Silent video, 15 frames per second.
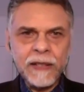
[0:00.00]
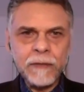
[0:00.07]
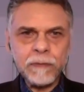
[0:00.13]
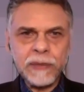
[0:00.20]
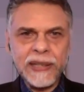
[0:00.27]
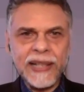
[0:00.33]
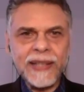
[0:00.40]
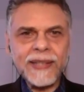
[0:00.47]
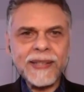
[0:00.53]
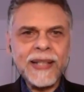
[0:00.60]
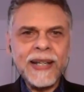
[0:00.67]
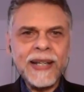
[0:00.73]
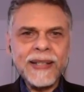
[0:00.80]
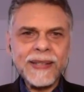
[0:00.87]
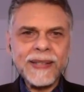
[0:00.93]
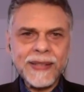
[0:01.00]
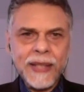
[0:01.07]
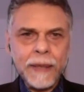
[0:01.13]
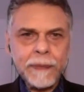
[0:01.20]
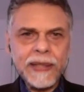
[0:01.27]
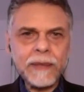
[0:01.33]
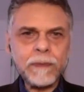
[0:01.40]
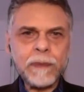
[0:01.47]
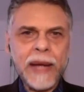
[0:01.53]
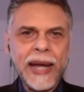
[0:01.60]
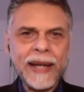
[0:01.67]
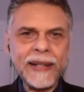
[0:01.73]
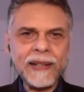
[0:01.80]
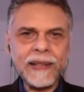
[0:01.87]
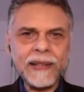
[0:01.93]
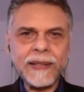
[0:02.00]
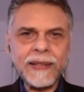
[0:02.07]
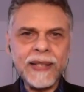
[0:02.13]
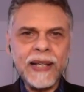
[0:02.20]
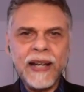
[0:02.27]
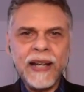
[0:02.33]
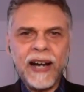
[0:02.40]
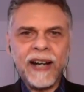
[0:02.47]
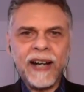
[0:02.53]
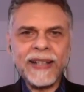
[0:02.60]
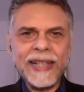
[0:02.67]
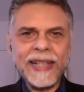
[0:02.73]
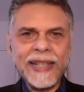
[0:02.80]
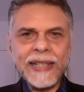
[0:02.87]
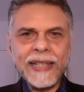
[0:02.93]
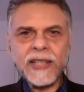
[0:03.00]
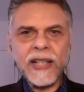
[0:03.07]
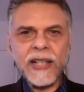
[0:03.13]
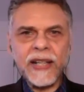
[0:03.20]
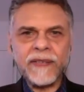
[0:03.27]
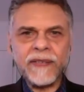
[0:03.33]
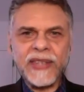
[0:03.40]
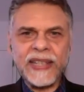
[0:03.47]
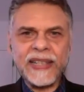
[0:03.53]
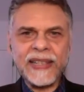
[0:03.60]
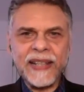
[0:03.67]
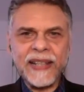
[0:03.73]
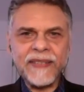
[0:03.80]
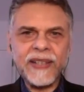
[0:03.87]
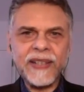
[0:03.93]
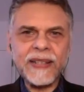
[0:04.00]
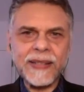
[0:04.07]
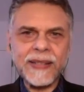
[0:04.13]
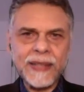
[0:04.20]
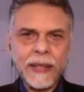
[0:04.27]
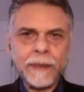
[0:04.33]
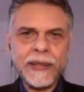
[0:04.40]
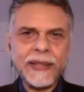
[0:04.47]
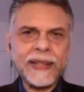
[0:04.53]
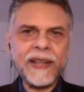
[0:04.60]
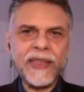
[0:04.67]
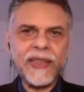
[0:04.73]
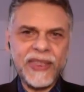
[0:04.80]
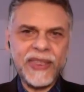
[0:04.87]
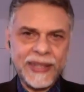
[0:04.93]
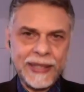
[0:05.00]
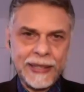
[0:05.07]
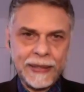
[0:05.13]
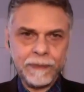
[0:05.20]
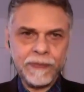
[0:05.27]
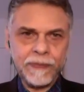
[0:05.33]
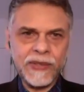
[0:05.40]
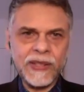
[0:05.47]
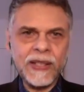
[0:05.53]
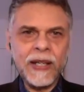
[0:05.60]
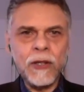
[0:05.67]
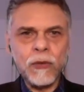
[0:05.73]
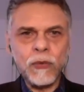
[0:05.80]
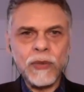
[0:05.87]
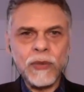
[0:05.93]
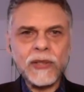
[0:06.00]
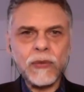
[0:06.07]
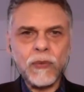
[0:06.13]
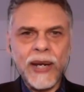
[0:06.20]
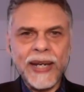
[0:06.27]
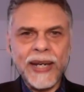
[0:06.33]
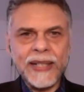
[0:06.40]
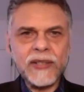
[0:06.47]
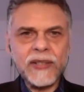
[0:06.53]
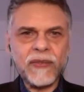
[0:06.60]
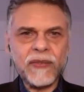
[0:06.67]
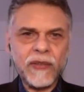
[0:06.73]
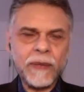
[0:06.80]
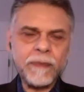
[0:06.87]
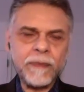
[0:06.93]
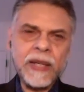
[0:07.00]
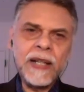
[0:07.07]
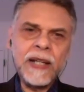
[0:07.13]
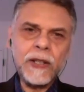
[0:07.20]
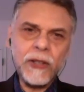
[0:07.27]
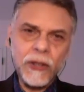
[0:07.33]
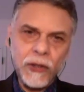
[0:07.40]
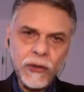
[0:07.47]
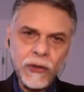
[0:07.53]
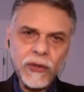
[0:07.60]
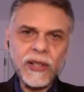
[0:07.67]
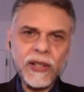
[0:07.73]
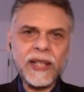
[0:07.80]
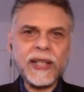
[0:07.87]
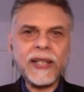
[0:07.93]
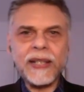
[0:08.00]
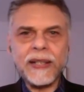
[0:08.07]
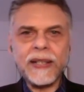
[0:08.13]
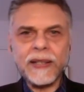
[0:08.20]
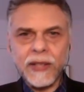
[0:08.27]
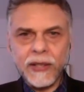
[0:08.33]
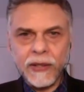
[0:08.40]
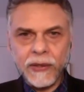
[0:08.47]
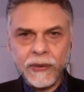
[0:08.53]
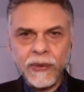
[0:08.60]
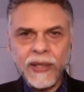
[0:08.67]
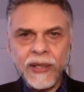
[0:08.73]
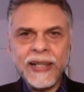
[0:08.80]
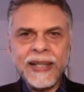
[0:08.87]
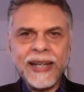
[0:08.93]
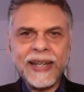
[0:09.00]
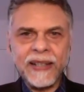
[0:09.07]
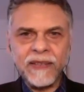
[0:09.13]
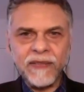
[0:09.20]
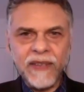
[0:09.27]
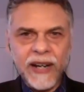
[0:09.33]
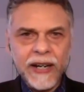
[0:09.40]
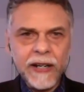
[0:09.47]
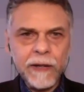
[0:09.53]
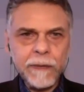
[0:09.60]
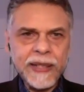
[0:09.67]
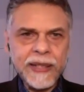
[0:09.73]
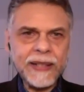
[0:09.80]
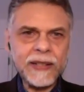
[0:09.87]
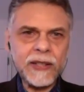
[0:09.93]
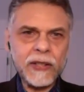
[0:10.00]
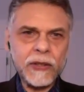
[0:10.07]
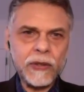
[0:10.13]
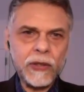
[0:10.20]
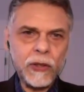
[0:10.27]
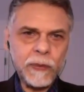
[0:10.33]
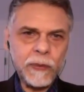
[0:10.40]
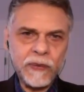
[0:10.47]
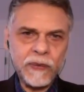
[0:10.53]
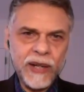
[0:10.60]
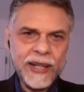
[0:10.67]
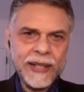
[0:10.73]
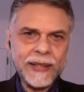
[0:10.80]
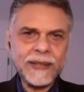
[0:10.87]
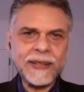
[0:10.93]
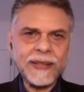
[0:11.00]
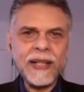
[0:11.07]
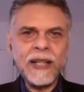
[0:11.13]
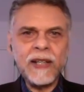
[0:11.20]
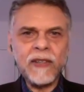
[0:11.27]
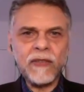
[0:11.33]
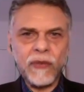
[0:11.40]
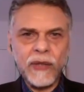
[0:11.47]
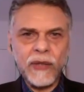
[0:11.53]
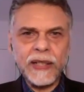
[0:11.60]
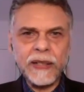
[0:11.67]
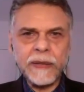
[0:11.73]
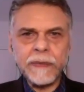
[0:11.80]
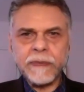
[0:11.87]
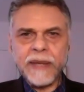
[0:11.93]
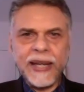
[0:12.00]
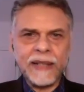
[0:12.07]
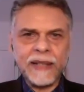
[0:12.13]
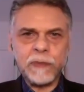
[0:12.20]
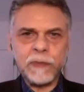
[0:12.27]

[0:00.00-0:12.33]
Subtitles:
plus summit panels on each of the 11 summit themes, which range from unity to environment to human rights, freedom, and